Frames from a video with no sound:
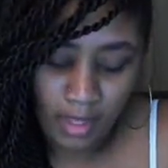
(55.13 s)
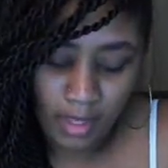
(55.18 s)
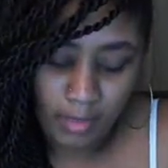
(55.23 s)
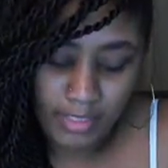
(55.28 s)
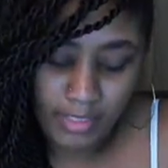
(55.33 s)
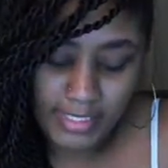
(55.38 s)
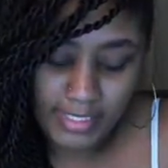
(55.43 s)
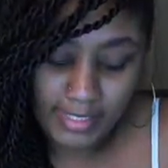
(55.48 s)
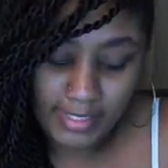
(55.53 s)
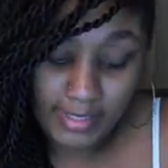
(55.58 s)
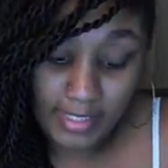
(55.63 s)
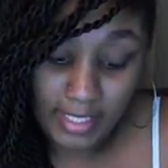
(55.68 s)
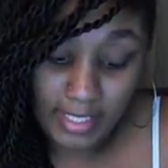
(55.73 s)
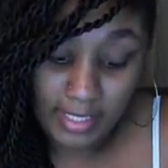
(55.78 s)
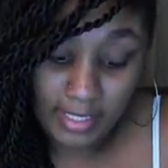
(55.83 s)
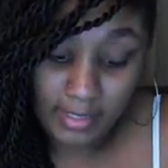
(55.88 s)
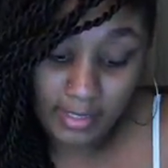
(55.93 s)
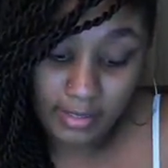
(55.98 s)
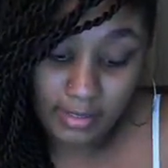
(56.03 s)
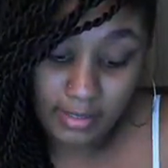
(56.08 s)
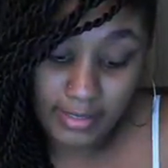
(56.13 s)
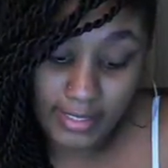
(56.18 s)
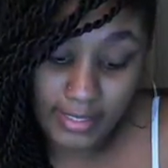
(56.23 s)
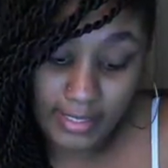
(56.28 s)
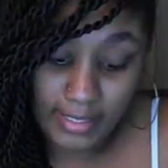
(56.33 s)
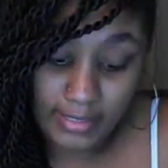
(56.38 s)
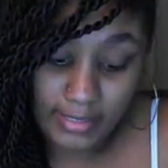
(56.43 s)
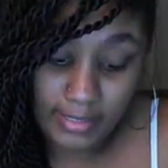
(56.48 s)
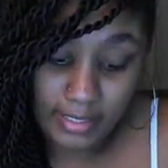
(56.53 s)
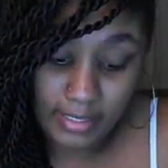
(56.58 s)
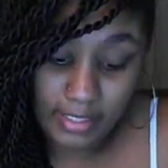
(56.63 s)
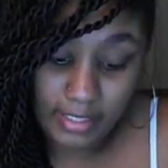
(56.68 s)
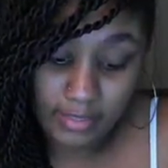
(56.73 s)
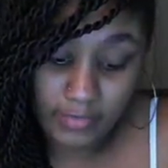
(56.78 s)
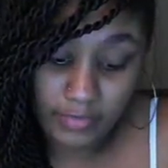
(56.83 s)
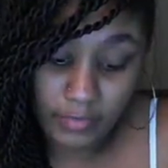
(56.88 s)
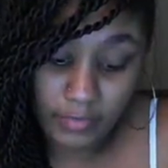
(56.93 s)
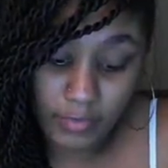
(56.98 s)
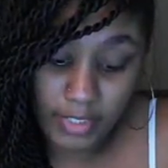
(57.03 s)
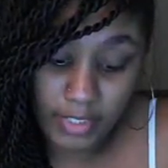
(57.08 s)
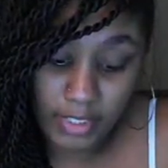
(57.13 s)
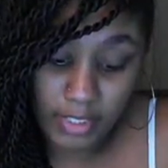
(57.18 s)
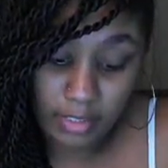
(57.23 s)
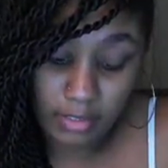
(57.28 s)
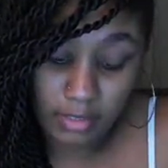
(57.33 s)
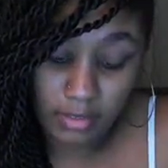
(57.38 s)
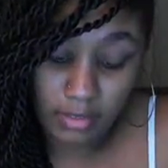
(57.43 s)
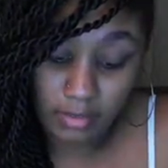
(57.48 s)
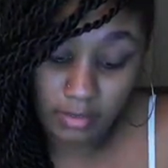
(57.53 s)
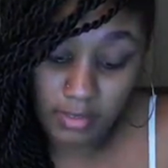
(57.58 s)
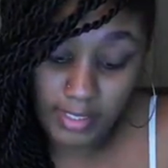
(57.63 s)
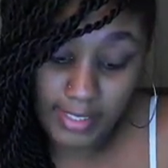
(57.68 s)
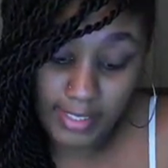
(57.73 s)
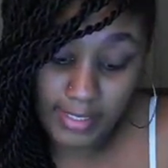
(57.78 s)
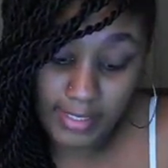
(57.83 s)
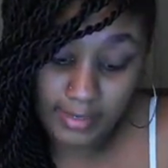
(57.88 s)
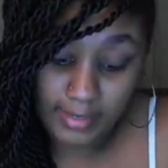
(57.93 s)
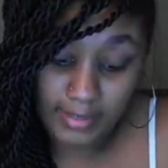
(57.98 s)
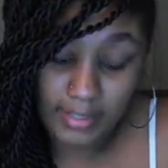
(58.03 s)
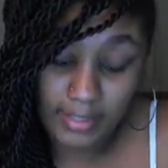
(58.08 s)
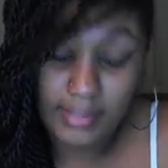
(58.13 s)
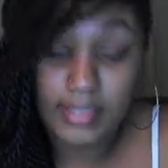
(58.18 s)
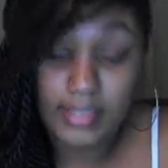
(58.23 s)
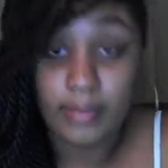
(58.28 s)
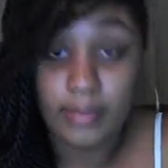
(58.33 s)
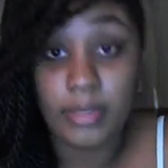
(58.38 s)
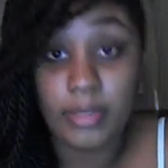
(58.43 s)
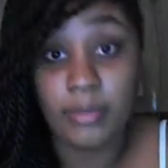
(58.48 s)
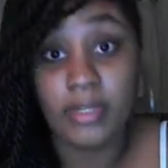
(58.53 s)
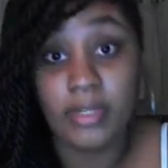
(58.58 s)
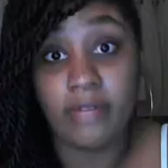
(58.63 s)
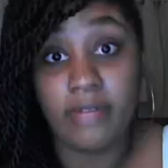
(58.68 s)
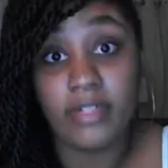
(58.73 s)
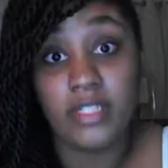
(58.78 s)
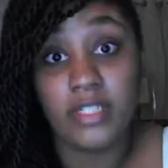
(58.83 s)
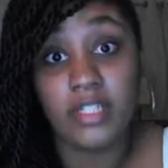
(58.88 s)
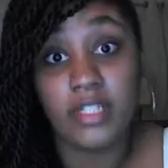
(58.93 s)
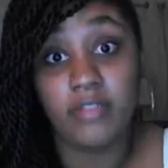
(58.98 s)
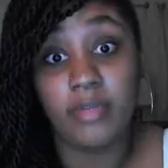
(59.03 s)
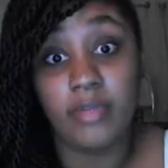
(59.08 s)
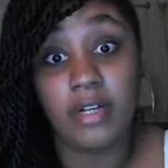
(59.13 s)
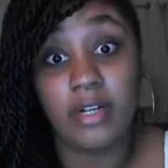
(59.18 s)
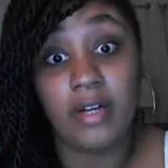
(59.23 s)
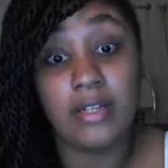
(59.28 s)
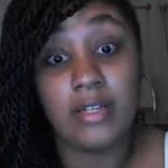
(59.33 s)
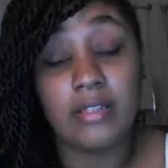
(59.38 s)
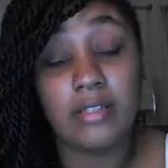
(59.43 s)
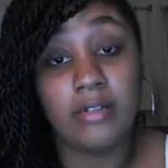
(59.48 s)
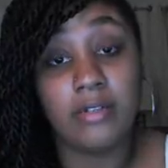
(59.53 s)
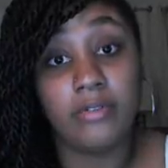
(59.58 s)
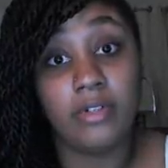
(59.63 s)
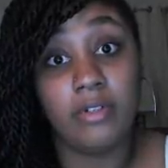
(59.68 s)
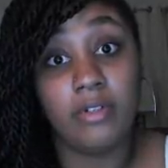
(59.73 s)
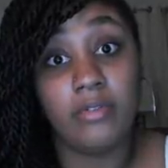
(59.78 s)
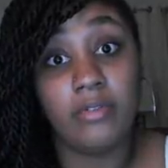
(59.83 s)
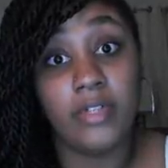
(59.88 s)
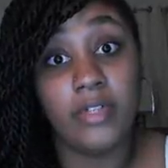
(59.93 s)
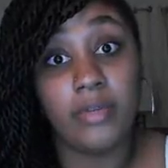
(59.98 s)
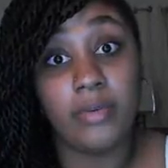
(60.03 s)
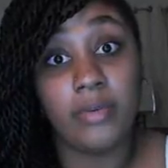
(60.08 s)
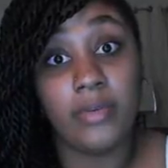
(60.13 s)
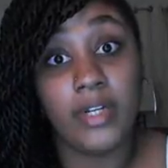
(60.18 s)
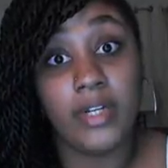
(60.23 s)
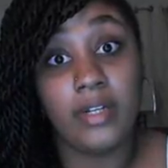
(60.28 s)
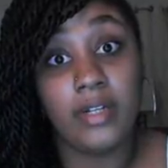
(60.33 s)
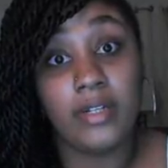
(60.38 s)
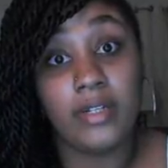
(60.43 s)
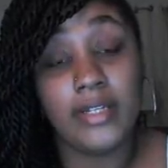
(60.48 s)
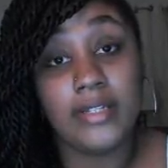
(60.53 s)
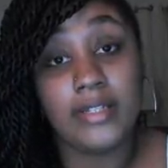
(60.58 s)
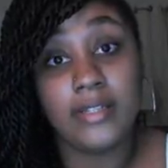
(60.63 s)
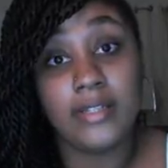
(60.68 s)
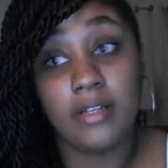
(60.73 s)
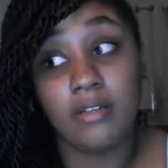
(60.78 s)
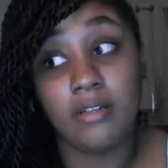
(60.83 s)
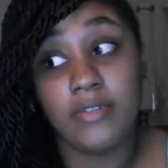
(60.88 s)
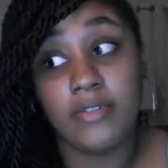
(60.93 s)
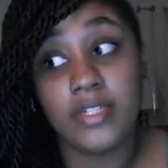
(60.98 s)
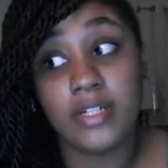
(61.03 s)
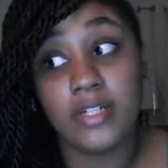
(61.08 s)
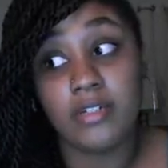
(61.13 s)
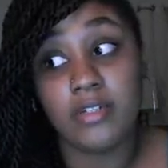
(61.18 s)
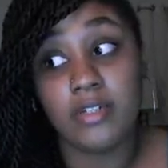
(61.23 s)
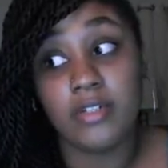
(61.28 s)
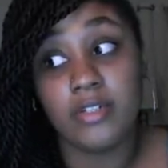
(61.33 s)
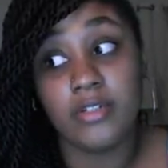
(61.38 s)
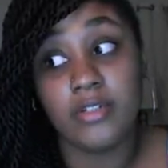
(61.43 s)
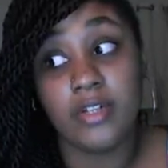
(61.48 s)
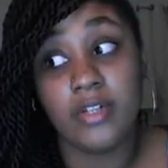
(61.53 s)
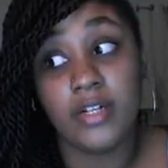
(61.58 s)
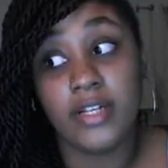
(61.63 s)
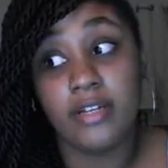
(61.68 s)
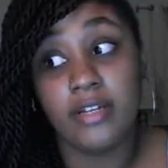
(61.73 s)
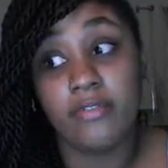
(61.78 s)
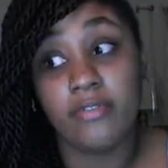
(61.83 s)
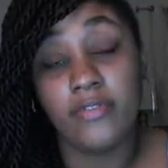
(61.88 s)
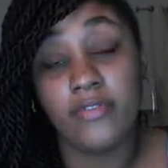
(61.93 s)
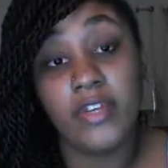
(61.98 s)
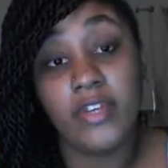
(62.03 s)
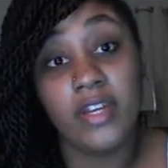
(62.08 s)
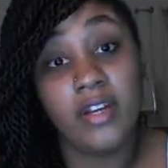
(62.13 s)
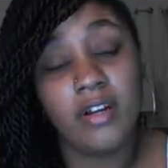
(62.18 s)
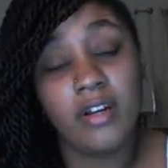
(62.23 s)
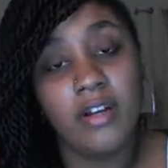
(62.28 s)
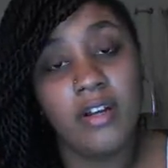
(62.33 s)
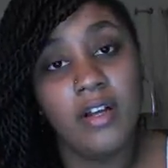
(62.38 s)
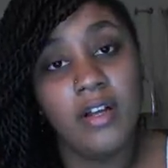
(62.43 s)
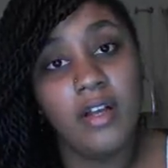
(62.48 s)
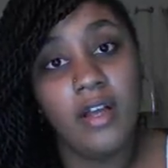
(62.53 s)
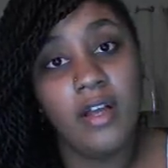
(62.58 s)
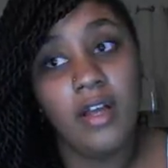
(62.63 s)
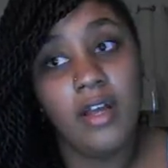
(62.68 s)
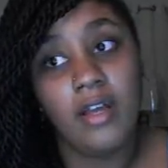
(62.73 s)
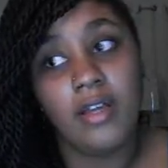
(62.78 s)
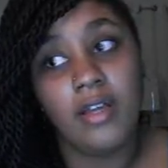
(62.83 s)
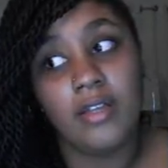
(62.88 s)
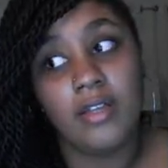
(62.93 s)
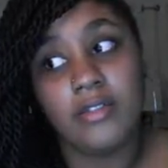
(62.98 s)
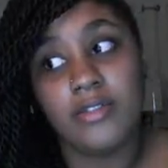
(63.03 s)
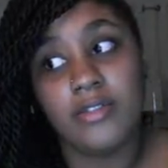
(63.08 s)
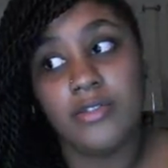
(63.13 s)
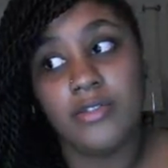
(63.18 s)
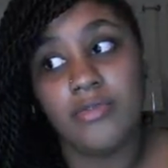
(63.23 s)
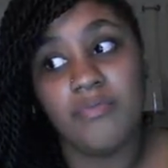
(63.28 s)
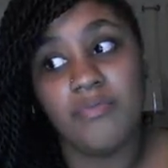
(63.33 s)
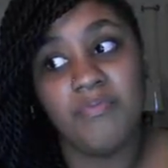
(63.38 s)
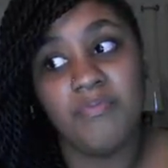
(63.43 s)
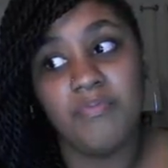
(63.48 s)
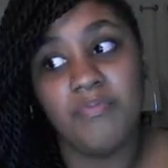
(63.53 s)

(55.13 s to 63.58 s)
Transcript: But I think that if we look at the things that people have achieved because of love, then we recognize that love is actually stronger than fear. It's